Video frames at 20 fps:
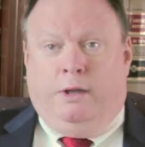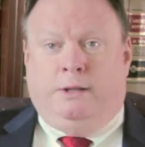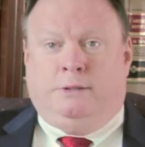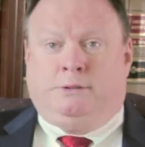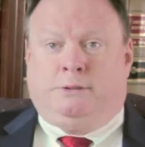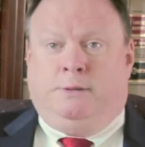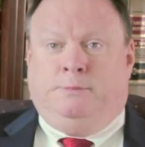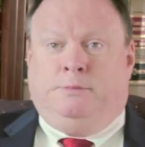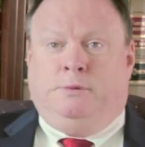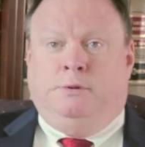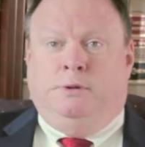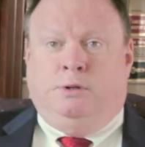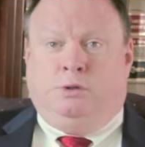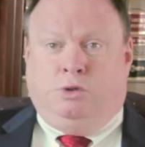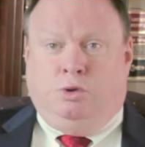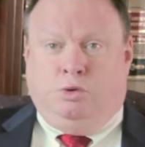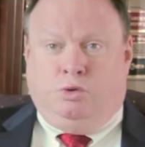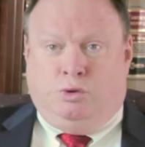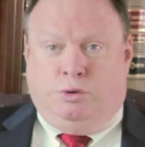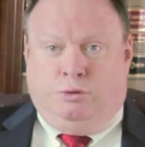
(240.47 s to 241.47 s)
it's something that
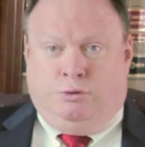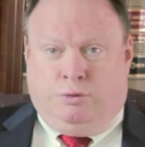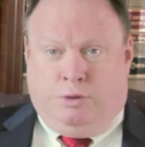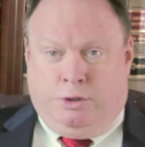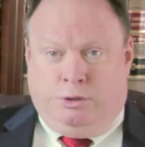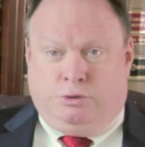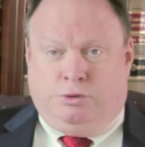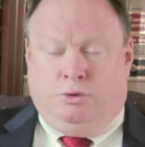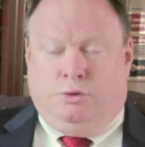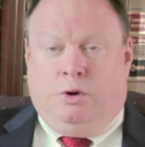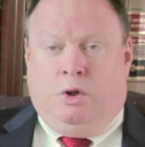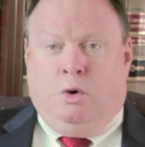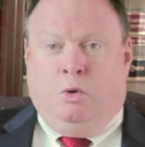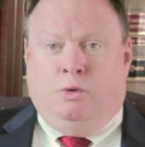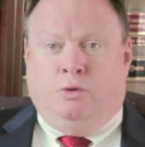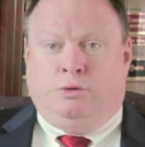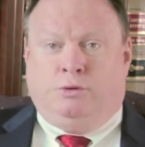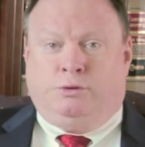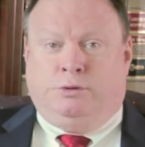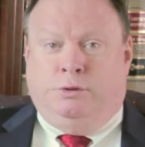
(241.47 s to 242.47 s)
you should trust your
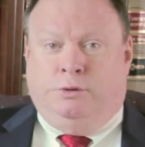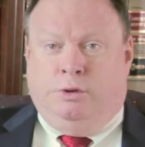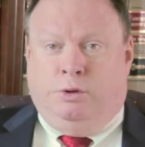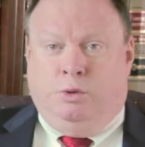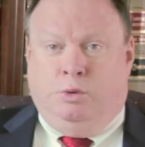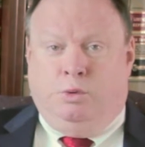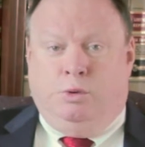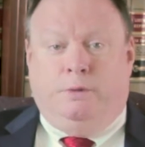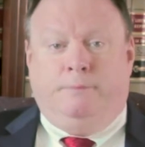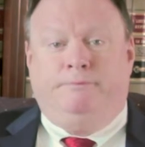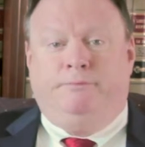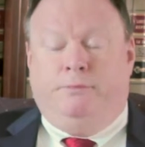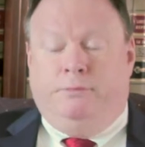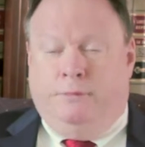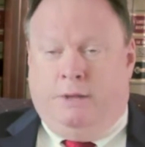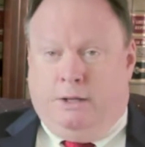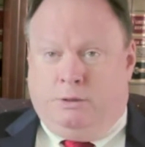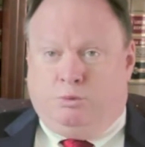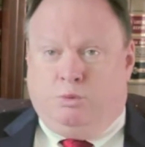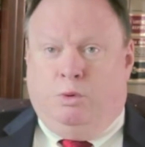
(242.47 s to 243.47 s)
lawyers to do.
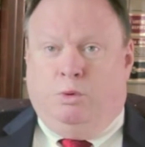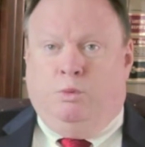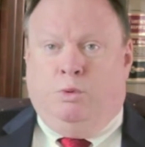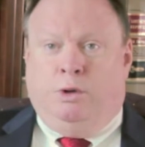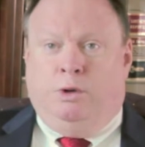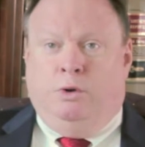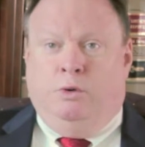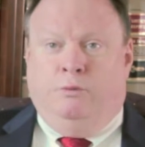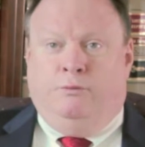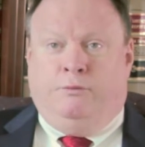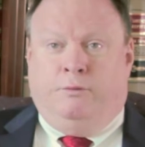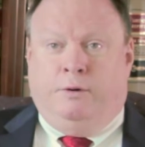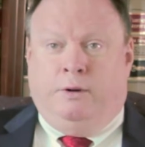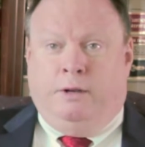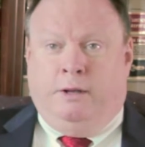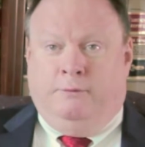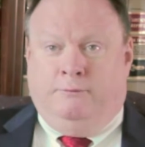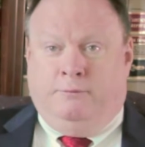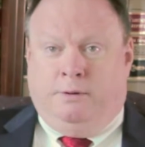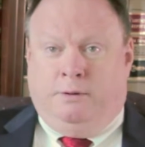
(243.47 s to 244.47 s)
That's what we do for a
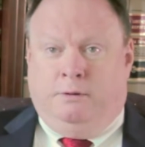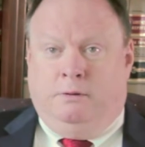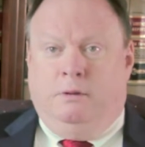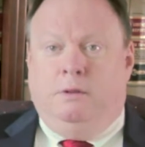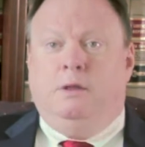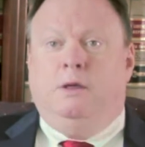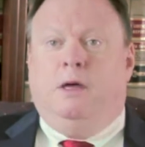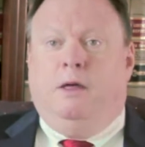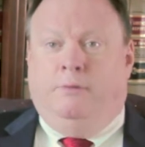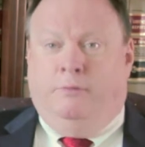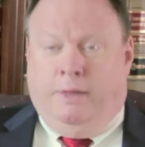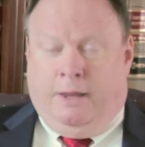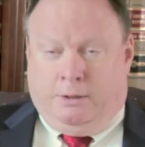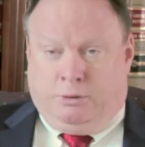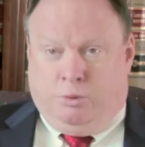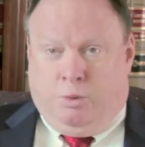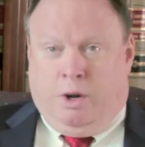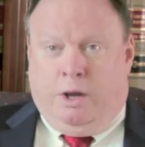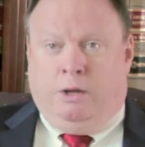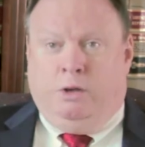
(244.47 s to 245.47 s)
living.
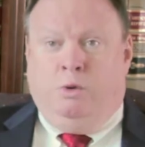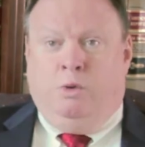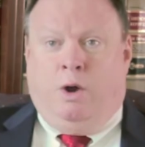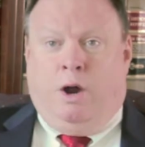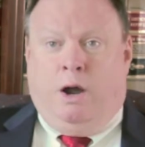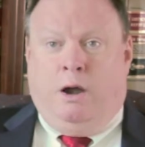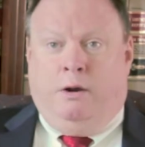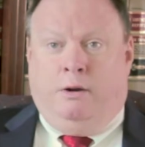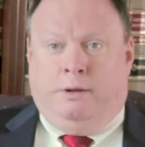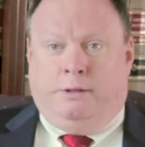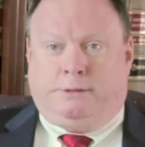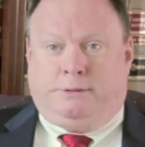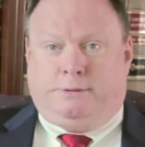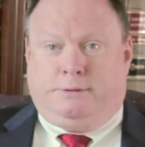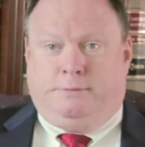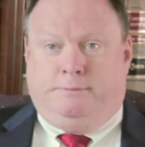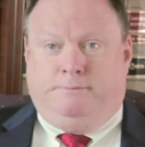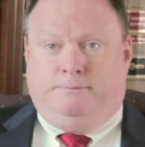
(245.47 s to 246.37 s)
That's why you hired us.